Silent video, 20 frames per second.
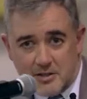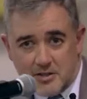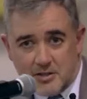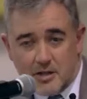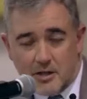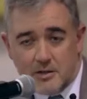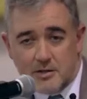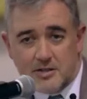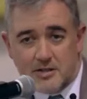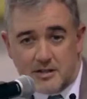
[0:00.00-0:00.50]

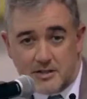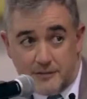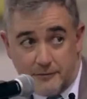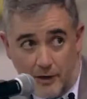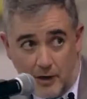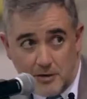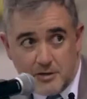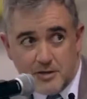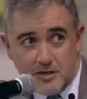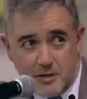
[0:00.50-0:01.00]
these
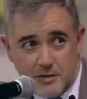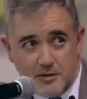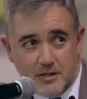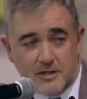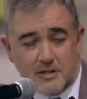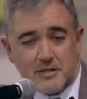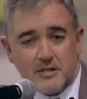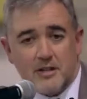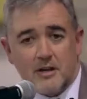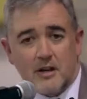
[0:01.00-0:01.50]
churches, false
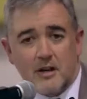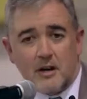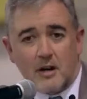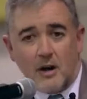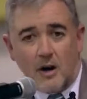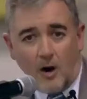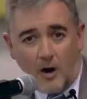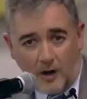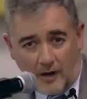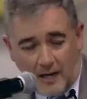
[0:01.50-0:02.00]
churches,
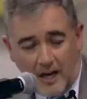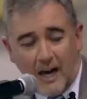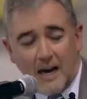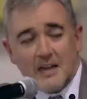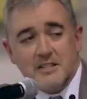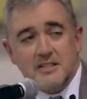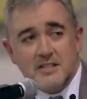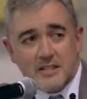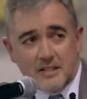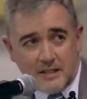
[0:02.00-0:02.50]
are
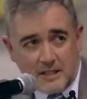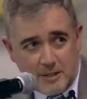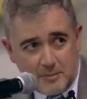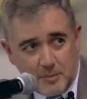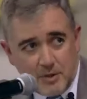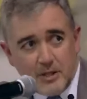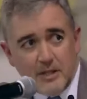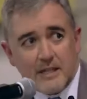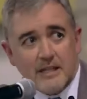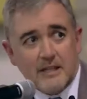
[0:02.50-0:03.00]

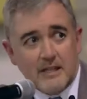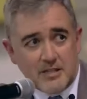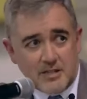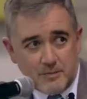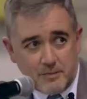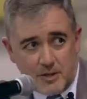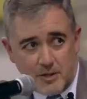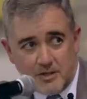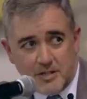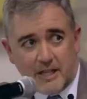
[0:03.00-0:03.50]
constantly putting
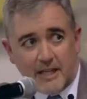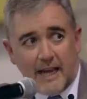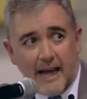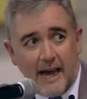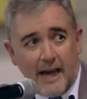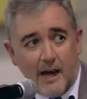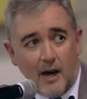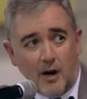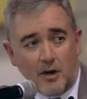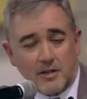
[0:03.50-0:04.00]
this
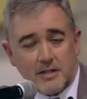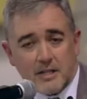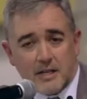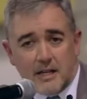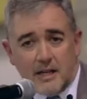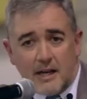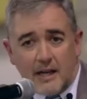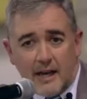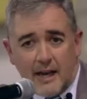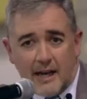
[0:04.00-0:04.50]
music
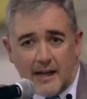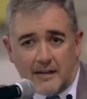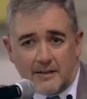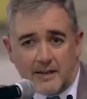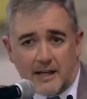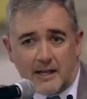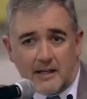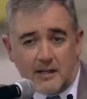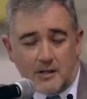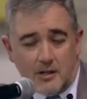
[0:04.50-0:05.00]
out,
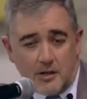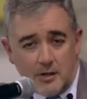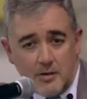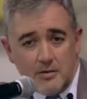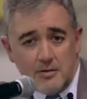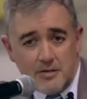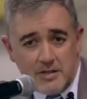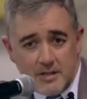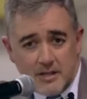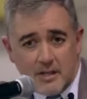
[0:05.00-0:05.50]
and they
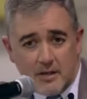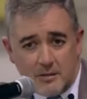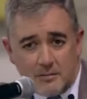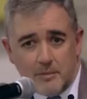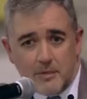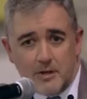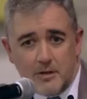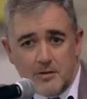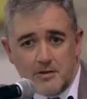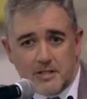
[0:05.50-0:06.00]
use
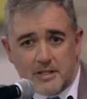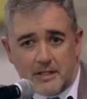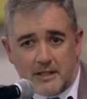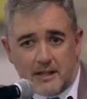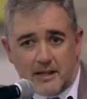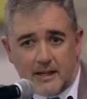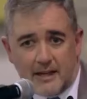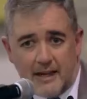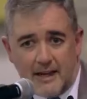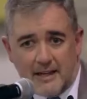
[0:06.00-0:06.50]
their
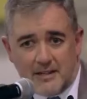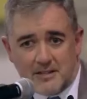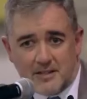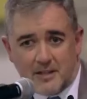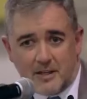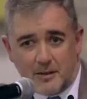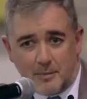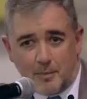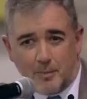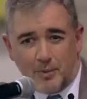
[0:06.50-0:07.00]
music
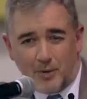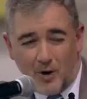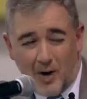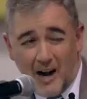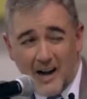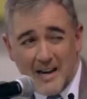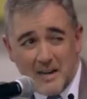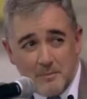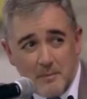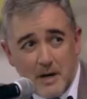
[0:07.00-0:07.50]
as their
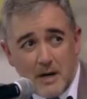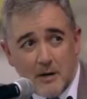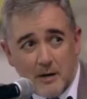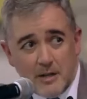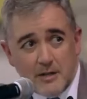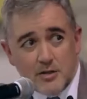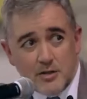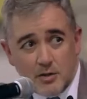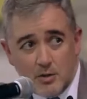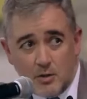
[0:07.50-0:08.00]

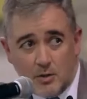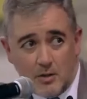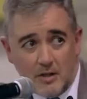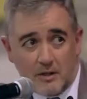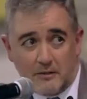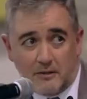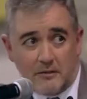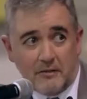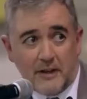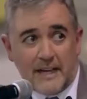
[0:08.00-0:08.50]
primary
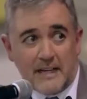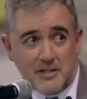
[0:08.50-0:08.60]
tool of